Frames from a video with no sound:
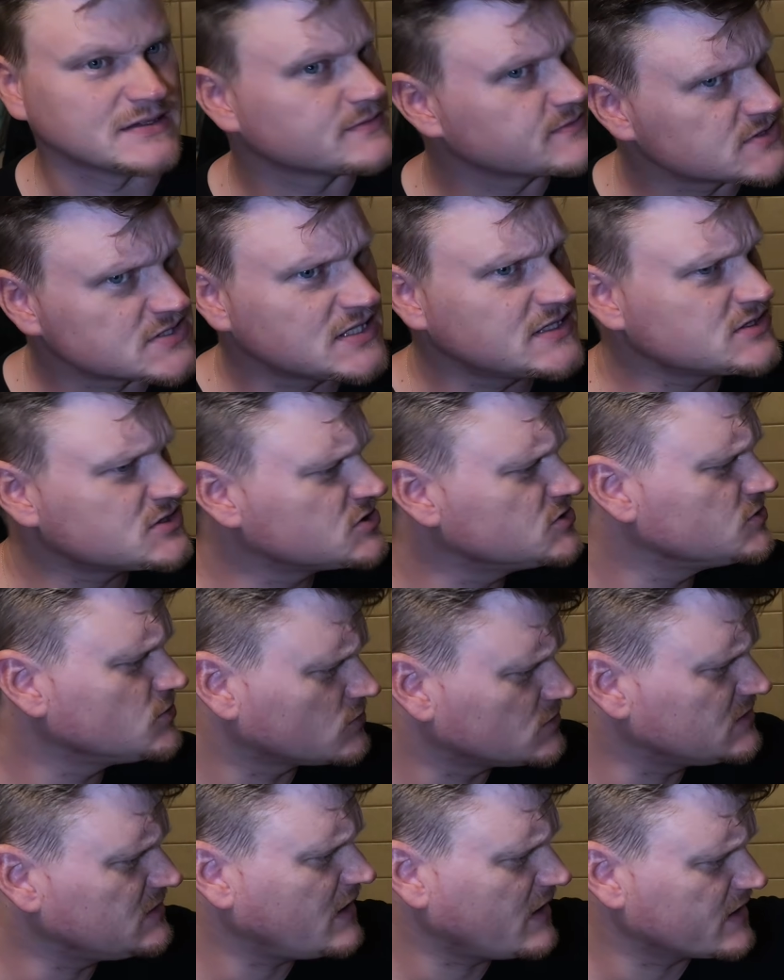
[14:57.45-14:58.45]
I tend to
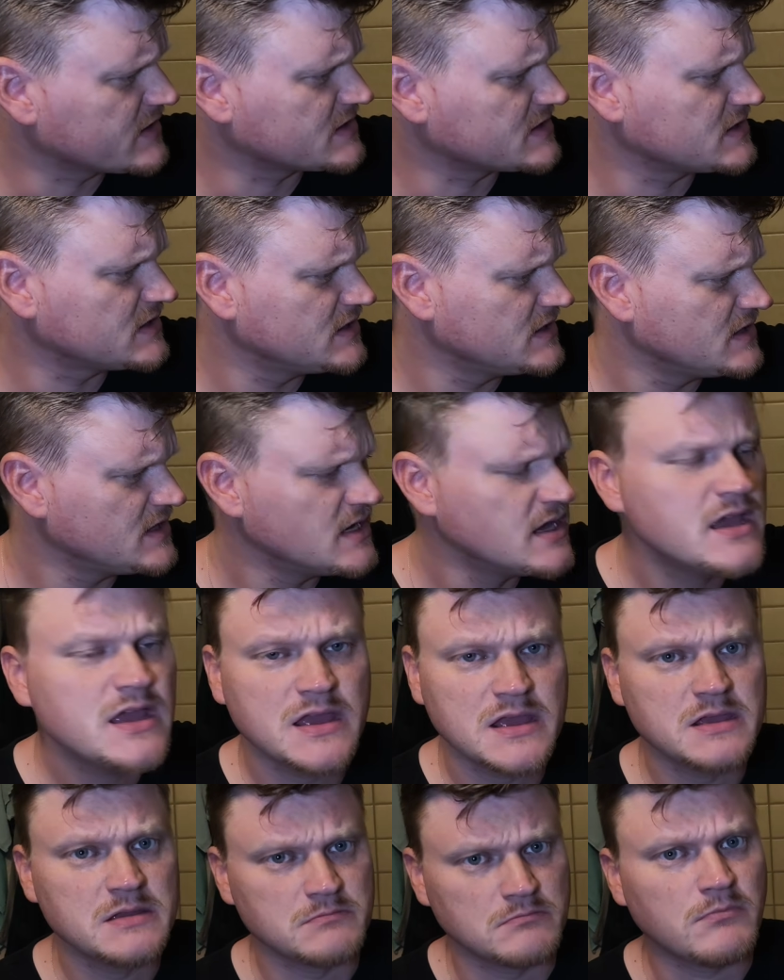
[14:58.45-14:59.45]
not like
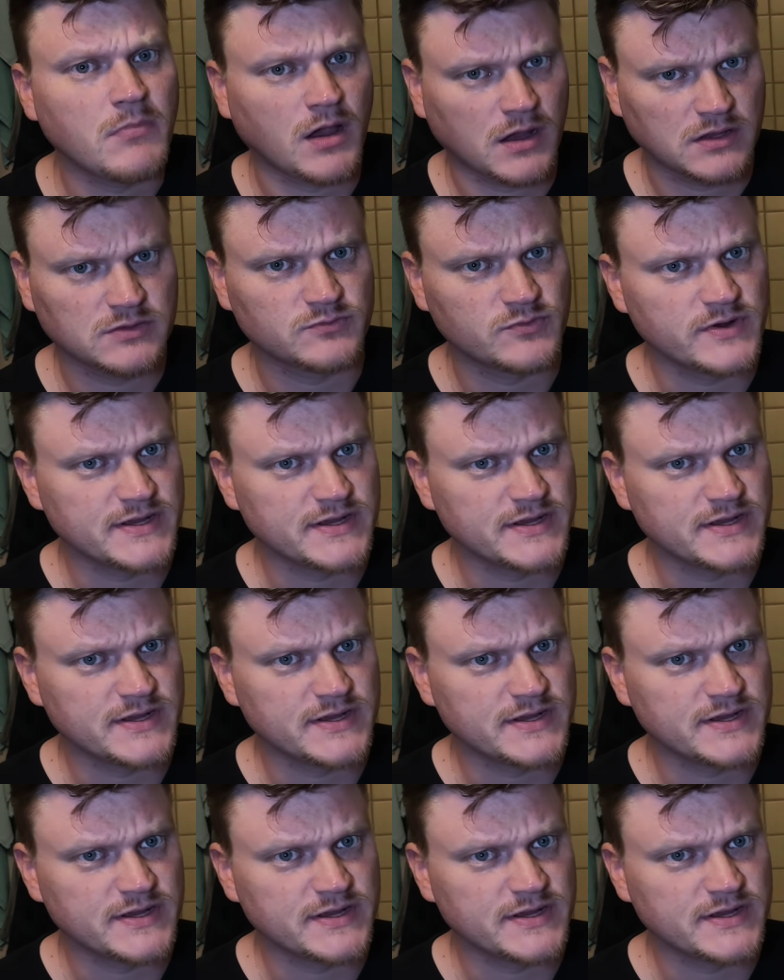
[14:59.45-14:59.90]
mild